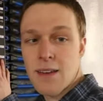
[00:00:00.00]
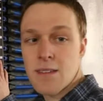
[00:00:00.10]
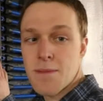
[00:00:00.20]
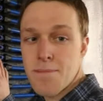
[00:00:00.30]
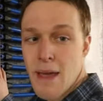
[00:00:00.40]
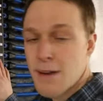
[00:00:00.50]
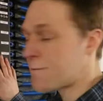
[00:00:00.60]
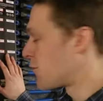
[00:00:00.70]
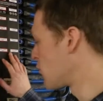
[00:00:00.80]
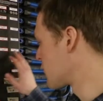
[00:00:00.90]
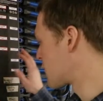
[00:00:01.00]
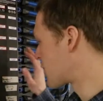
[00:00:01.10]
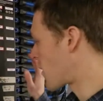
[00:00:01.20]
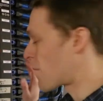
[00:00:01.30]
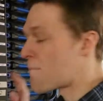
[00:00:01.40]
It is a manifold
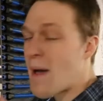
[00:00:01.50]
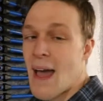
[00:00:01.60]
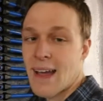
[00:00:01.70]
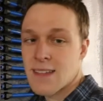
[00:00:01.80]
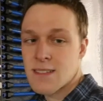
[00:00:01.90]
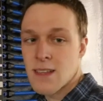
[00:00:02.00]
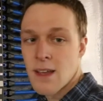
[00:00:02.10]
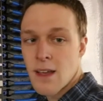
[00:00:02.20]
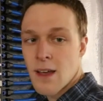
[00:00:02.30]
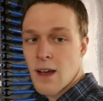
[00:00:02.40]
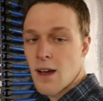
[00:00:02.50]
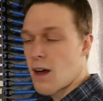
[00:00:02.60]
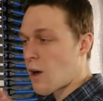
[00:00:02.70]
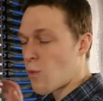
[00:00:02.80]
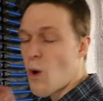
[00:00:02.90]
for our PEX,
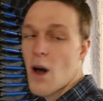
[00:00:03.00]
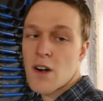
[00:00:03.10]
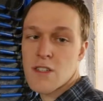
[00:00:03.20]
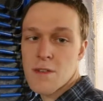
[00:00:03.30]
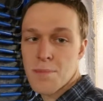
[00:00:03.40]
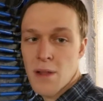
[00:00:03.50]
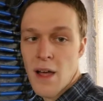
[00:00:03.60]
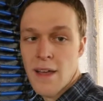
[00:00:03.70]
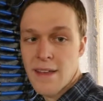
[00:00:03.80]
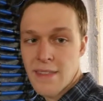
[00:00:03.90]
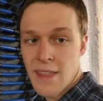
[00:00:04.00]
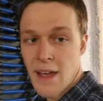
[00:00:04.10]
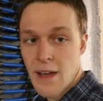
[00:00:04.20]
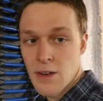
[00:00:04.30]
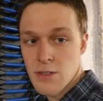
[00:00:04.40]
our water supply in the
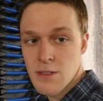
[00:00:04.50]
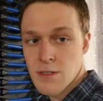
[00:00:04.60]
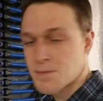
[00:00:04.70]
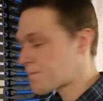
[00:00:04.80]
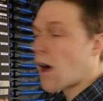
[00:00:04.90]
house.